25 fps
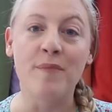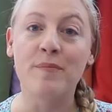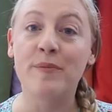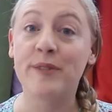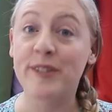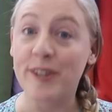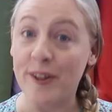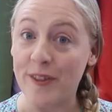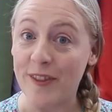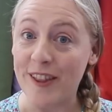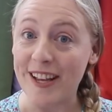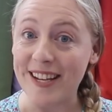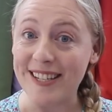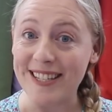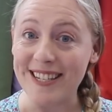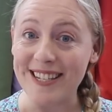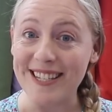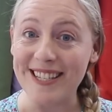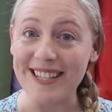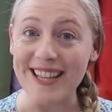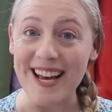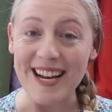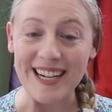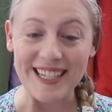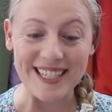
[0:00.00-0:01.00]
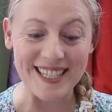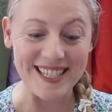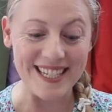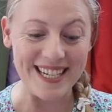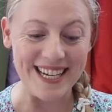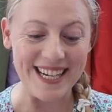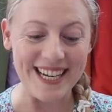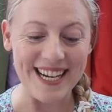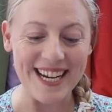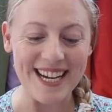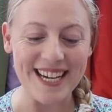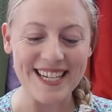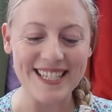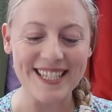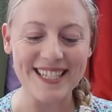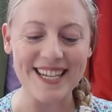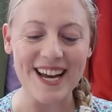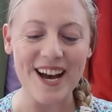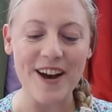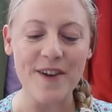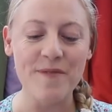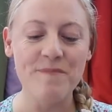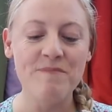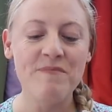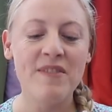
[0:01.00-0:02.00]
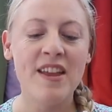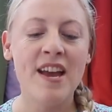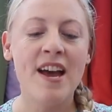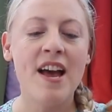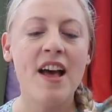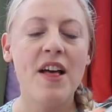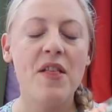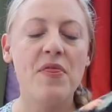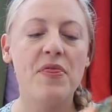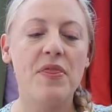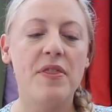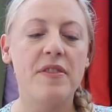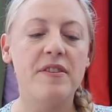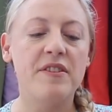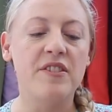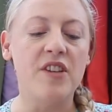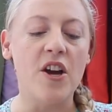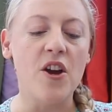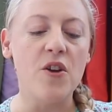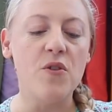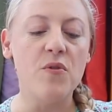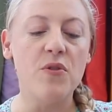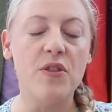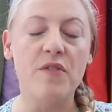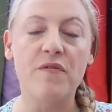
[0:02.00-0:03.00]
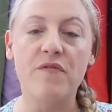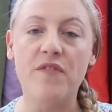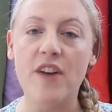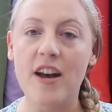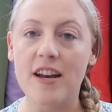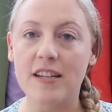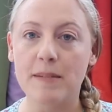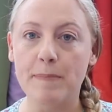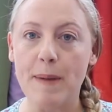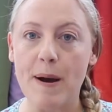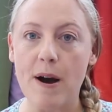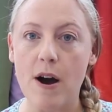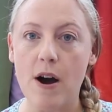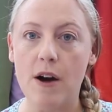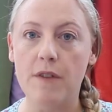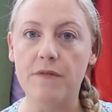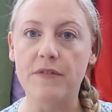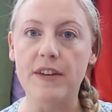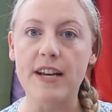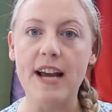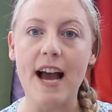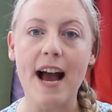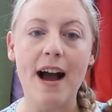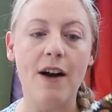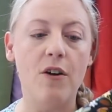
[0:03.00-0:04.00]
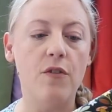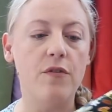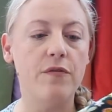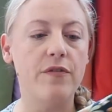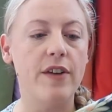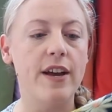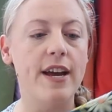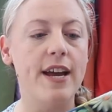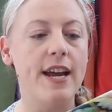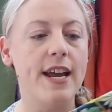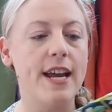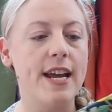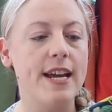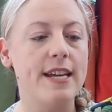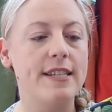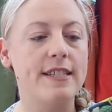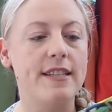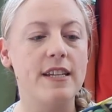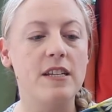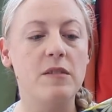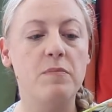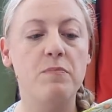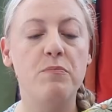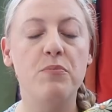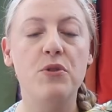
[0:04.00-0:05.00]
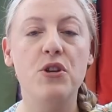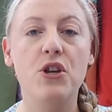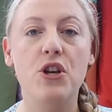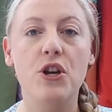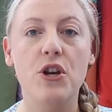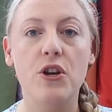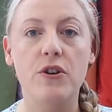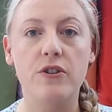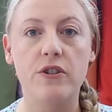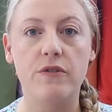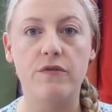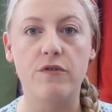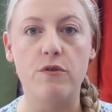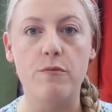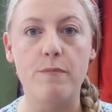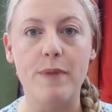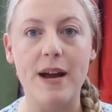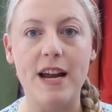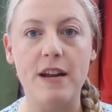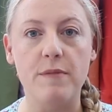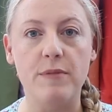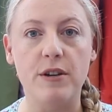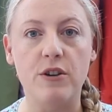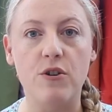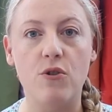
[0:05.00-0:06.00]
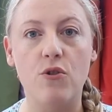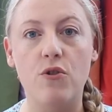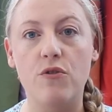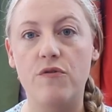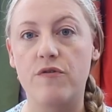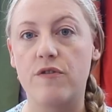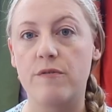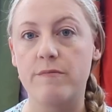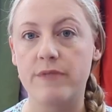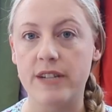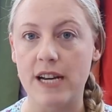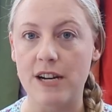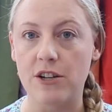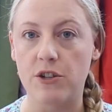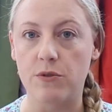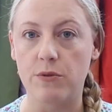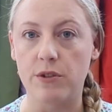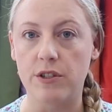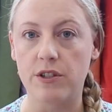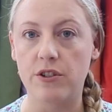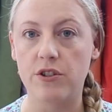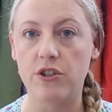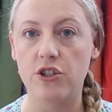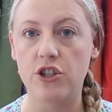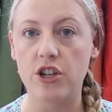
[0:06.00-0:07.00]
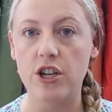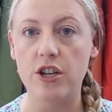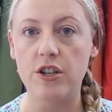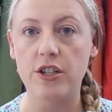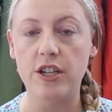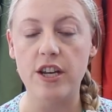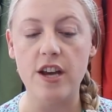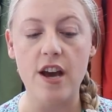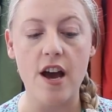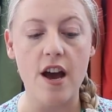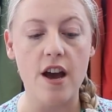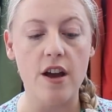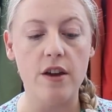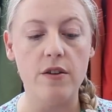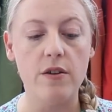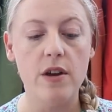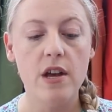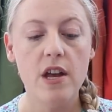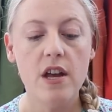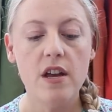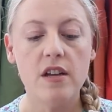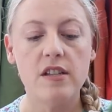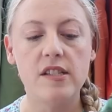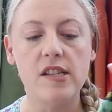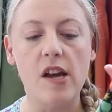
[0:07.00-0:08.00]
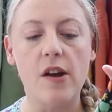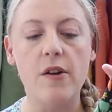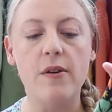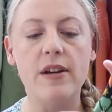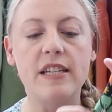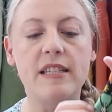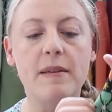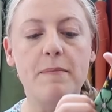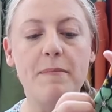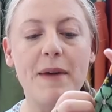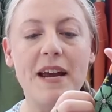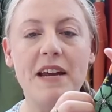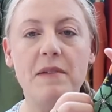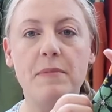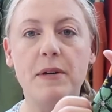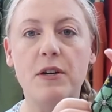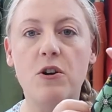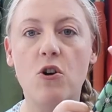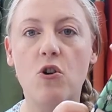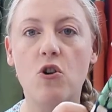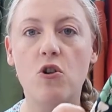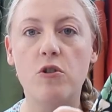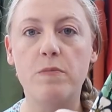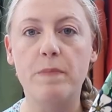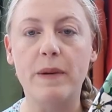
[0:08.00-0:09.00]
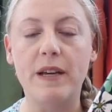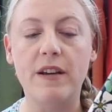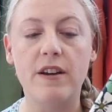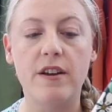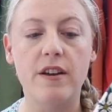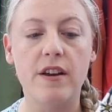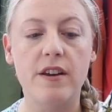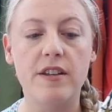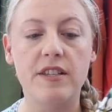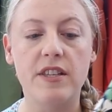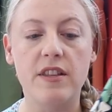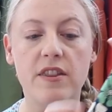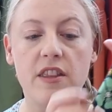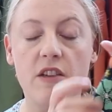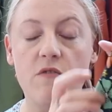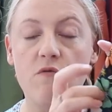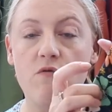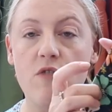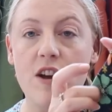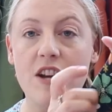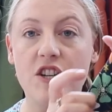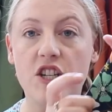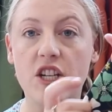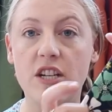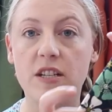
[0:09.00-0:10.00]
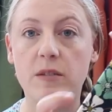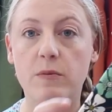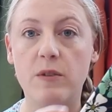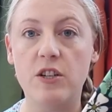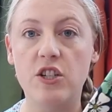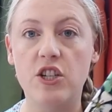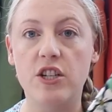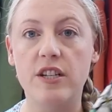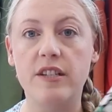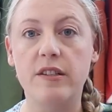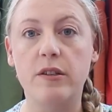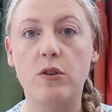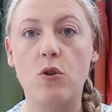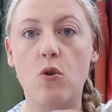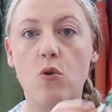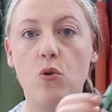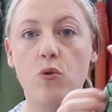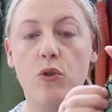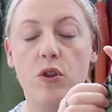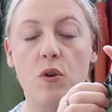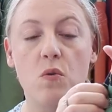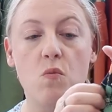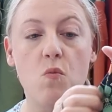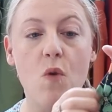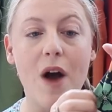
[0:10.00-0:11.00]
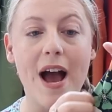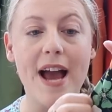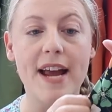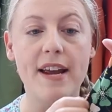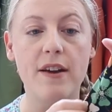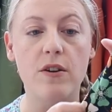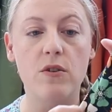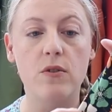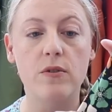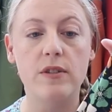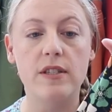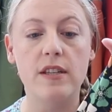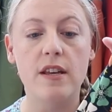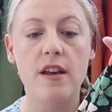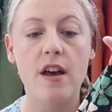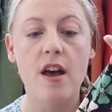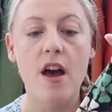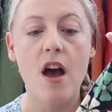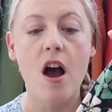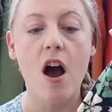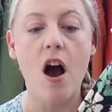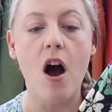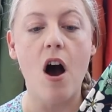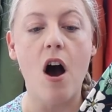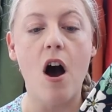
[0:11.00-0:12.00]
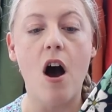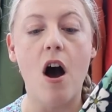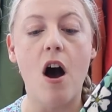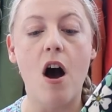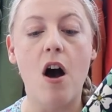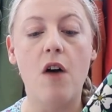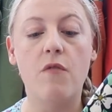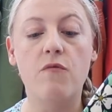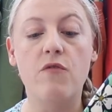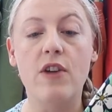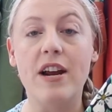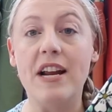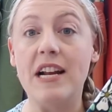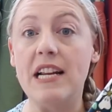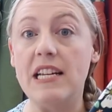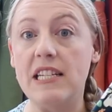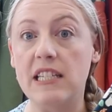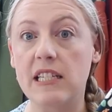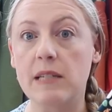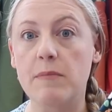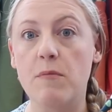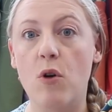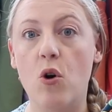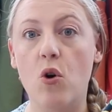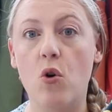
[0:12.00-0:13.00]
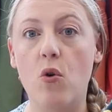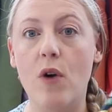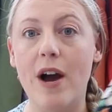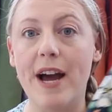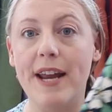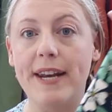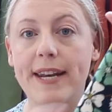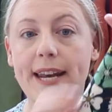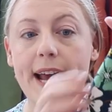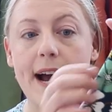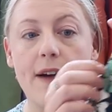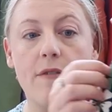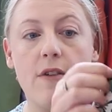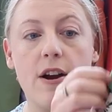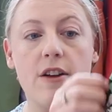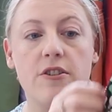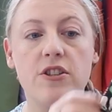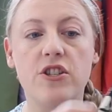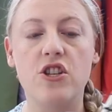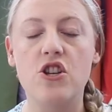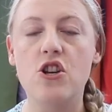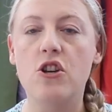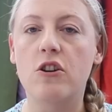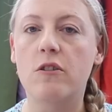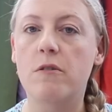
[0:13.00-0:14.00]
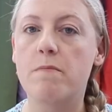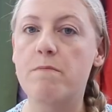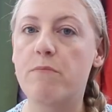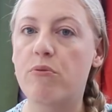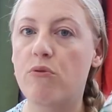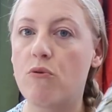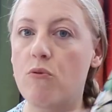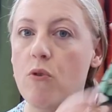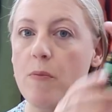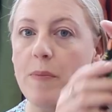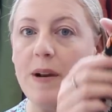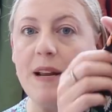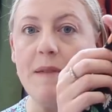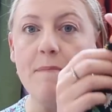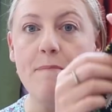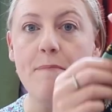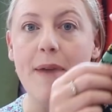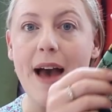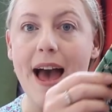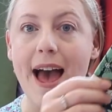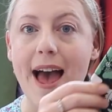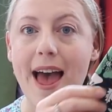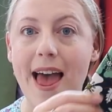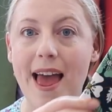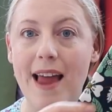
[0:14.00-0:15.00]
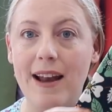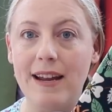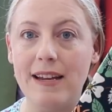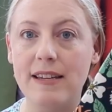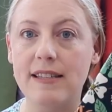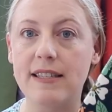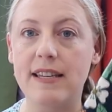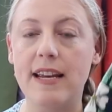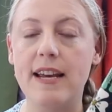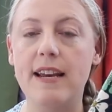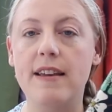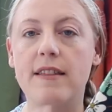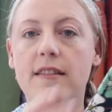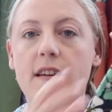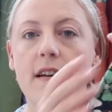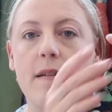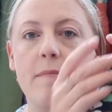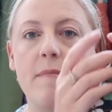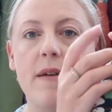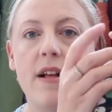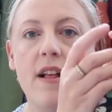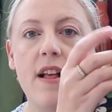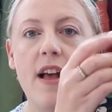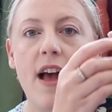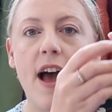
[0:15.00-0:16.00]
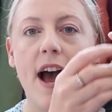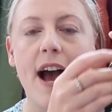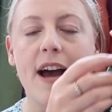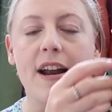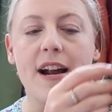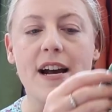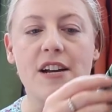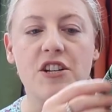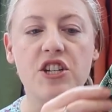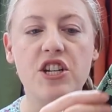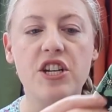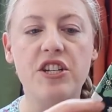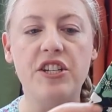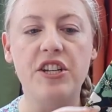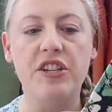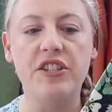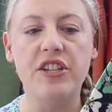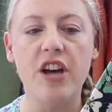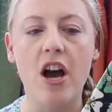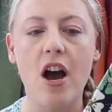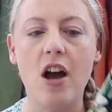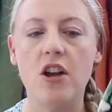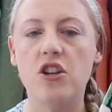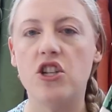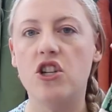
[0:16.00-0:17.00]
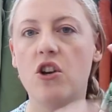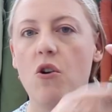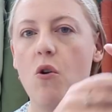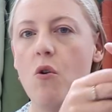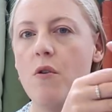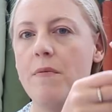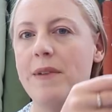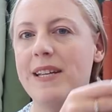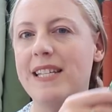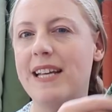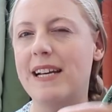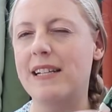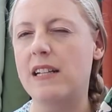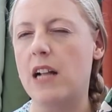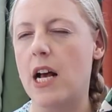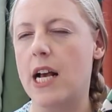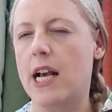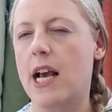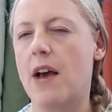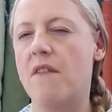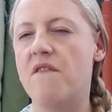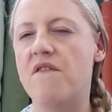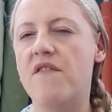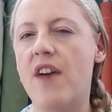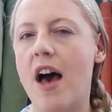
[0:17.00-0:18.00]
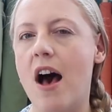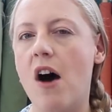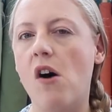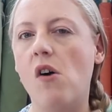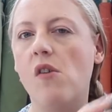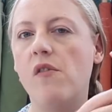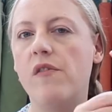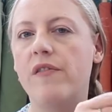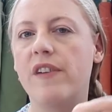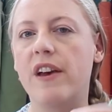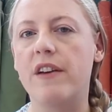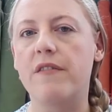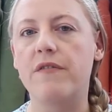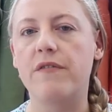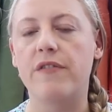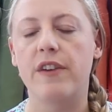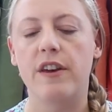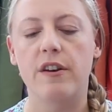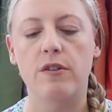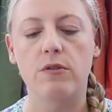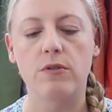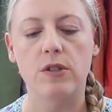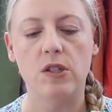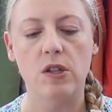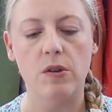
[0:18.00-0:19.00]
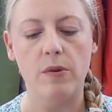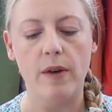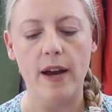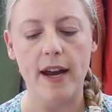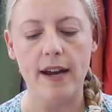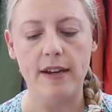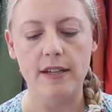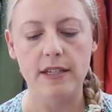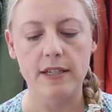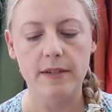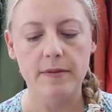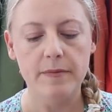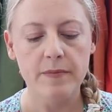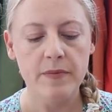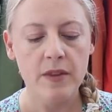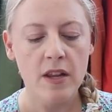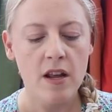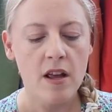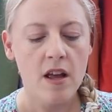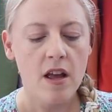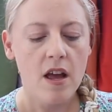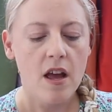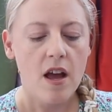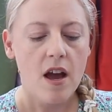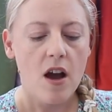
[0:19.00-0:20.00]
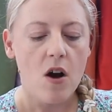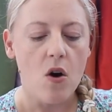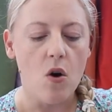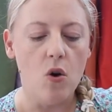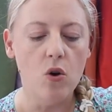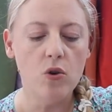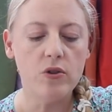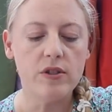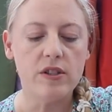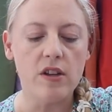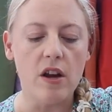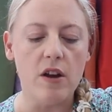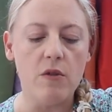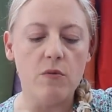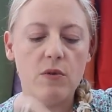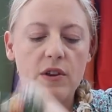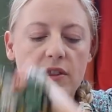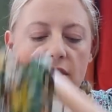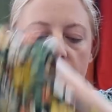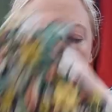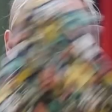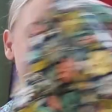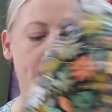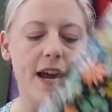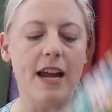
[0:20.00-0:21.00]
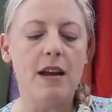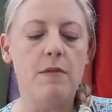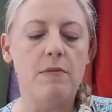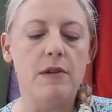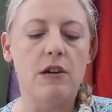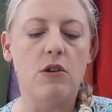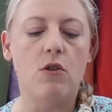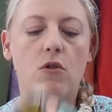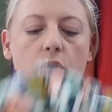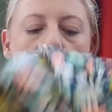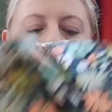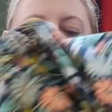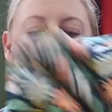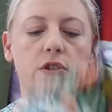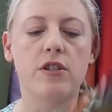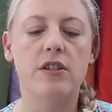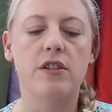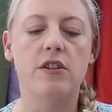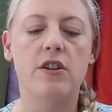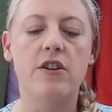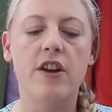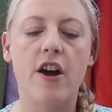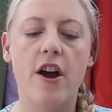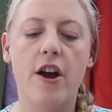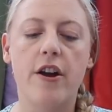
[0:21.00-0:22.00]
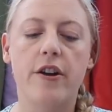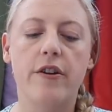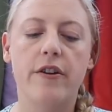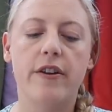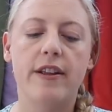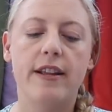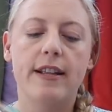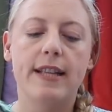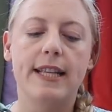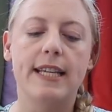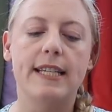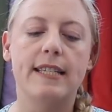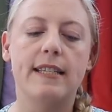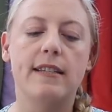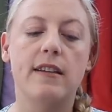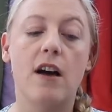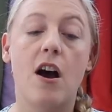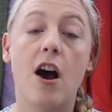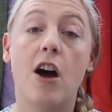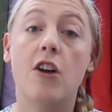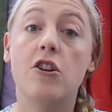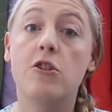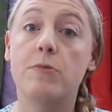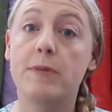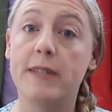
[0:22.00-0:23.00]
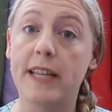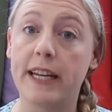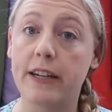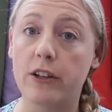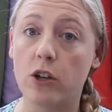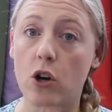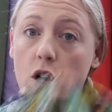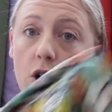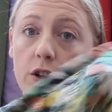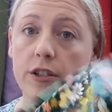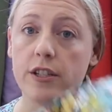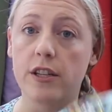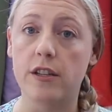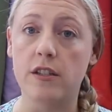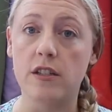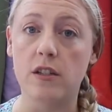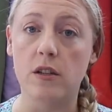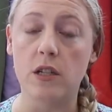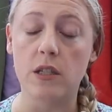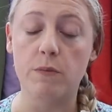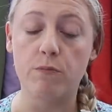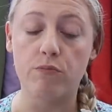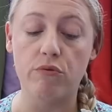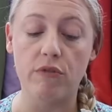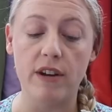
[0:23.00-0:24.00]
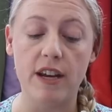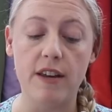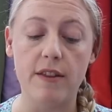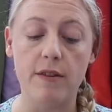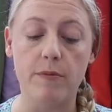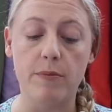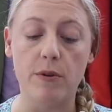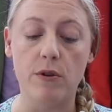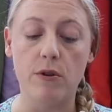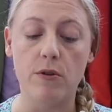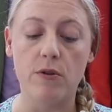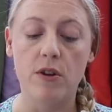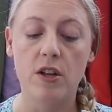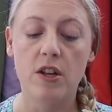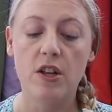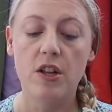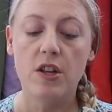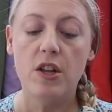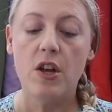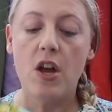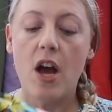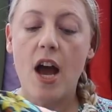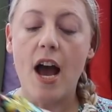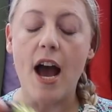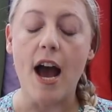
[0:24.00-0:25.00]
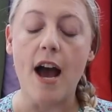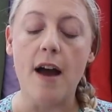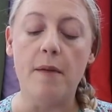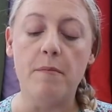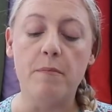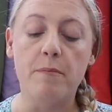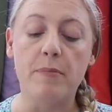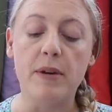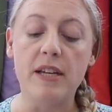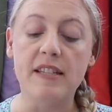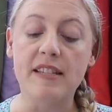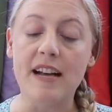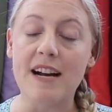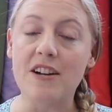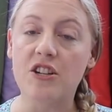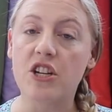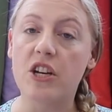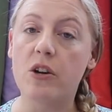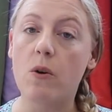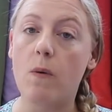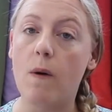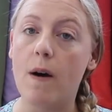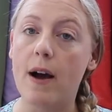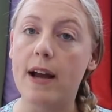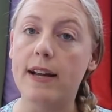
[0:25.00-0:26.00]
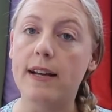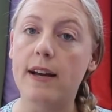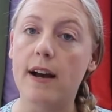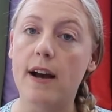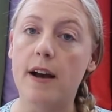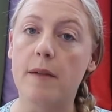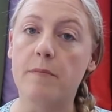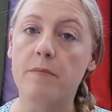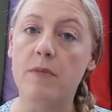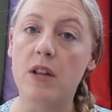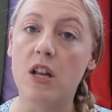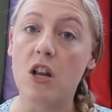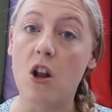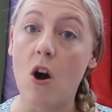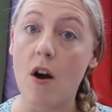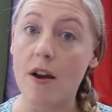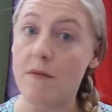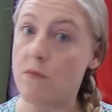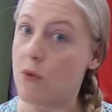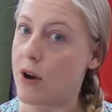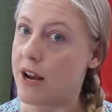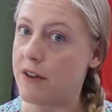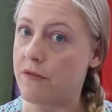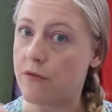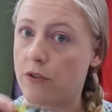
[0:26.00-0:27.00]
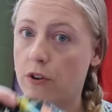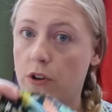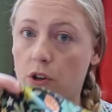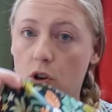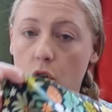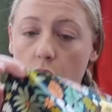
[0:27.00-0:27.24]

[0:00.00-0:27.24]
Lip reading: So this is thanks to Lisa. So the first part of the outfit is this beautiful baby cord from Dashwood Studio. So it's a baby cord because the ridges, which is called the wales, are really small and narrow, so you can probably barely see them, and actually to touch it almost has like a velvet feel to it. Also with the baby cord, to note, this is 100% cotton, so it's breathable, but it's actually quite lightweight for a